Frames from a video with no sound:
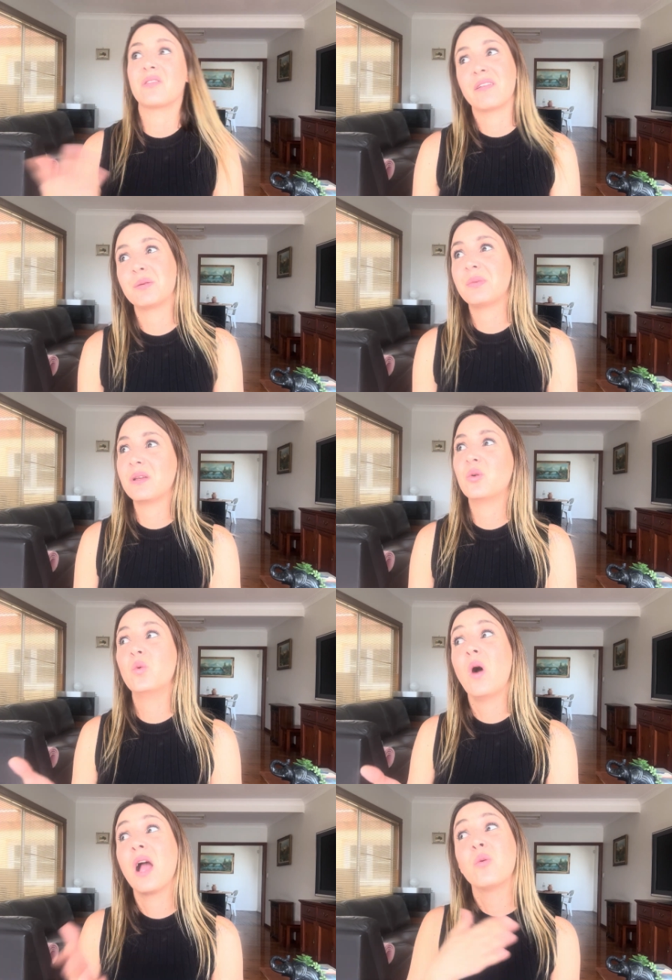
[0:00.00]
never be
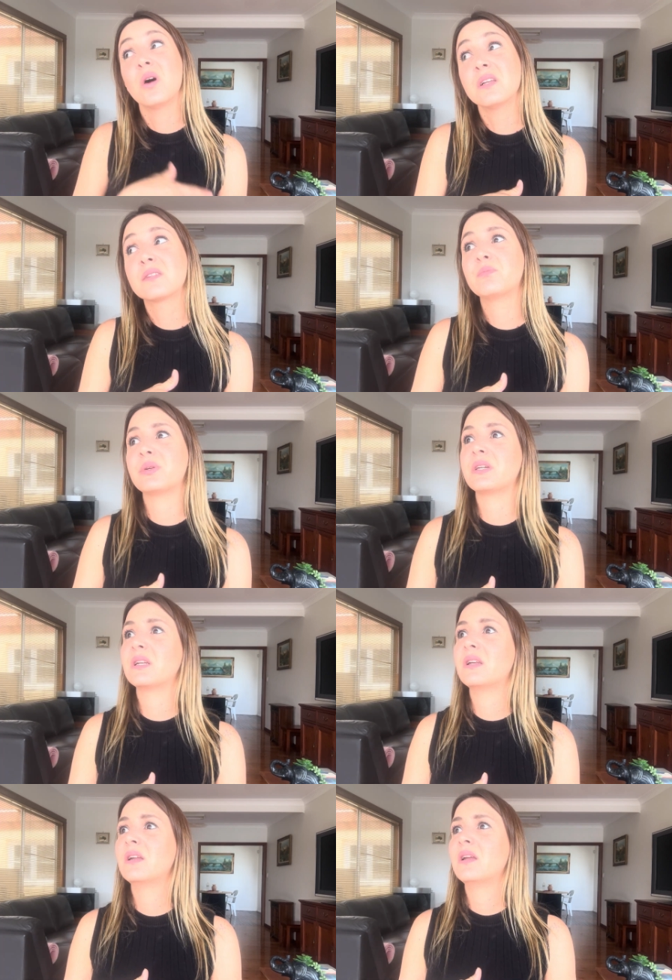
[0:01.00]
who I was,
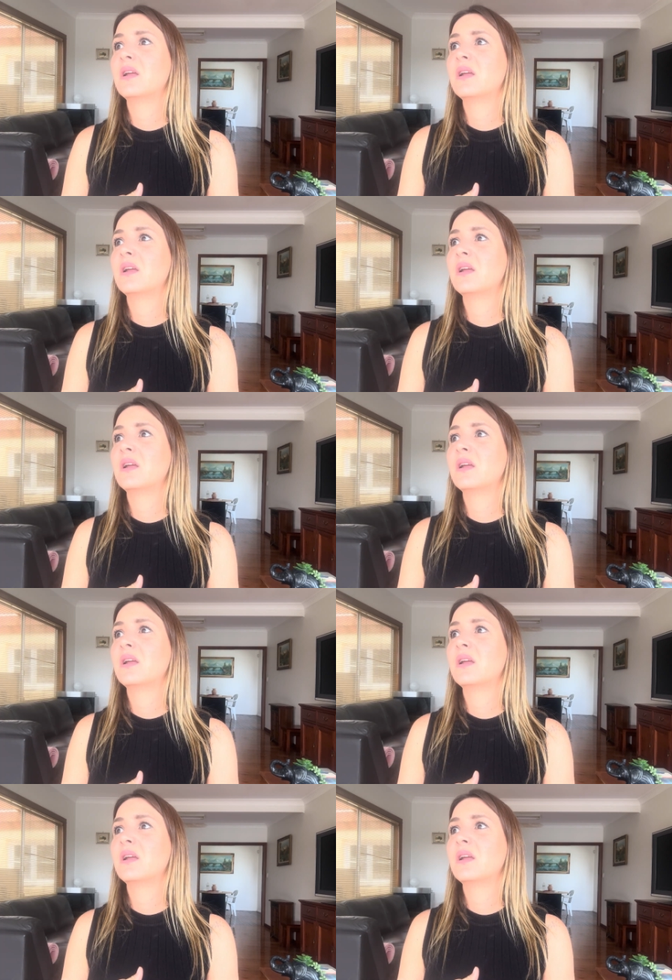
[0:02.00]
but